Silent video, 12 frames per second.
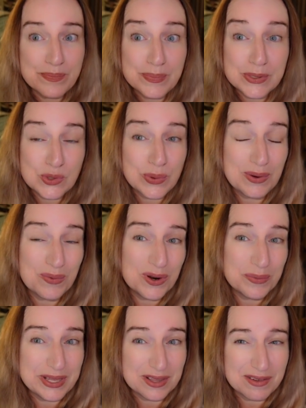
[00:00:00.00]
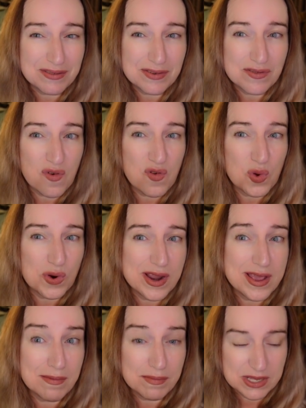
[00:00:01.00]
between where we live in
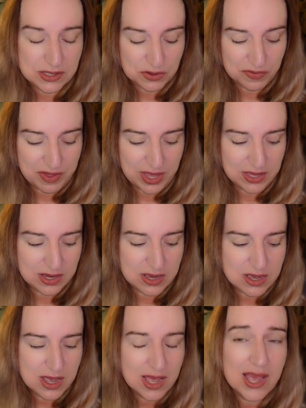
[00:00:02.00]
Florida and Pennsylvania.